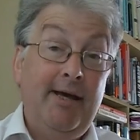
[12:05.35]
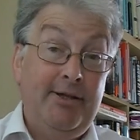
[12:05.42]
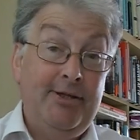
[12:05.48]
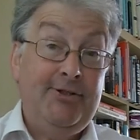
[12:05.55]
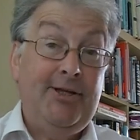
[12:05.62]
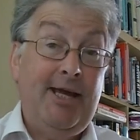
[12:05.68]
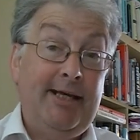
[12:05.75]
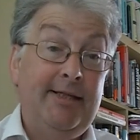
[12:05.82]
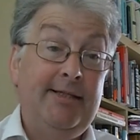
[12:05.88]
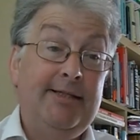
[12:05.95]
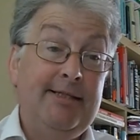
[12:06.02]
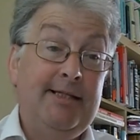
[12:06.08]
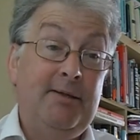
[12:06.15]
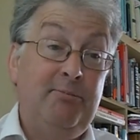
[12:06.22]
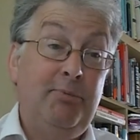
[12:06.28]
The second
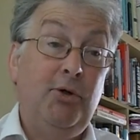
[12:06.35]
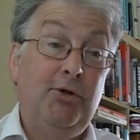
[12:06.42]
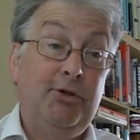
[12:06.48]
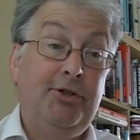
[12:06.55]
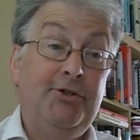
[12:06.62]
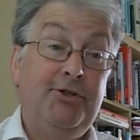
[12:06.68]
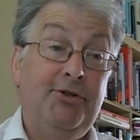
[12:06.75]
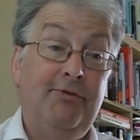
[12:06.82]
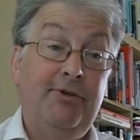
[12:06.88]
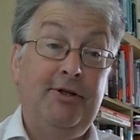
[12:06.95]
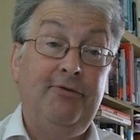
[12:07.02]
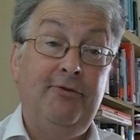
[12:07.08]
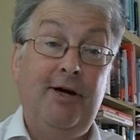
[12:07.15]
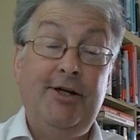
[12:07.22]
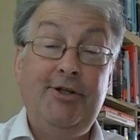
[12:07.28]
is the importance of the
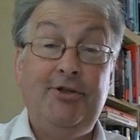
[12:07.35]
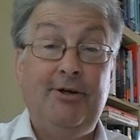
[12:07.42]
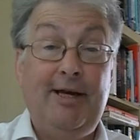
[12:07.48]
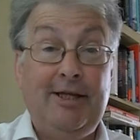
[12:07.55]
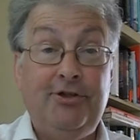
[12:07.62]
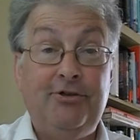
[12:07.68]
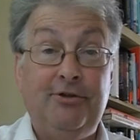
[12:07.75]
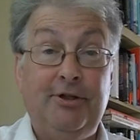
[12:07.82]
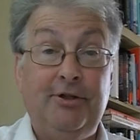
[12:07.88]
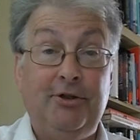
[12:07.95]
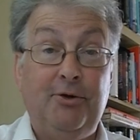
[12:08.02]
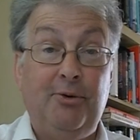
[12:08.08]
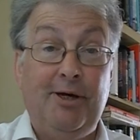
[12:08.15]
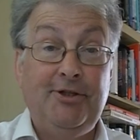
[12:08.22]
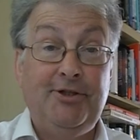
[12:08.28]
advice on answering the
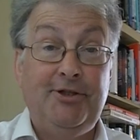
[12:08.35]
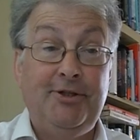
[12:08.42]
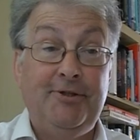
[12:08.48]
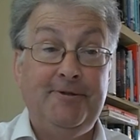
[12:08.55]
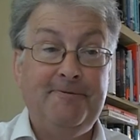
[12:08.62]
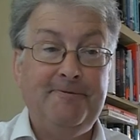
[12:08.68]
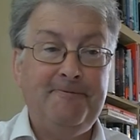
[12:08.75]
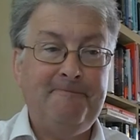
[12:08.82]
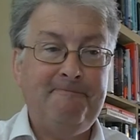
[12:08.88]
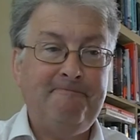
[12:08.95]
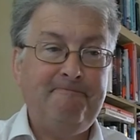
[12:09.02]
questions.